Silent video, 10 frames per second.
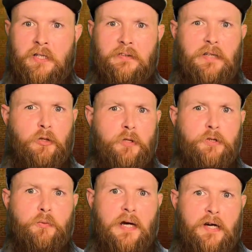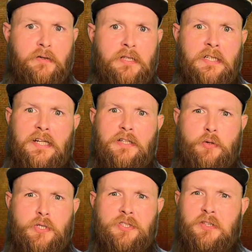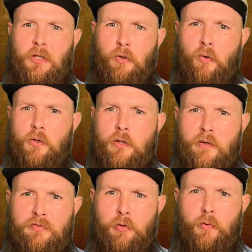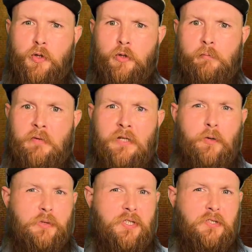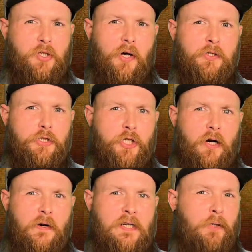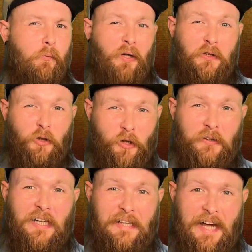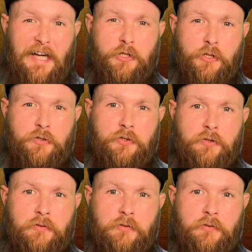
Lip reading: They looked around and noticed in the corner of the room there was a dark charring and what looked like ashes.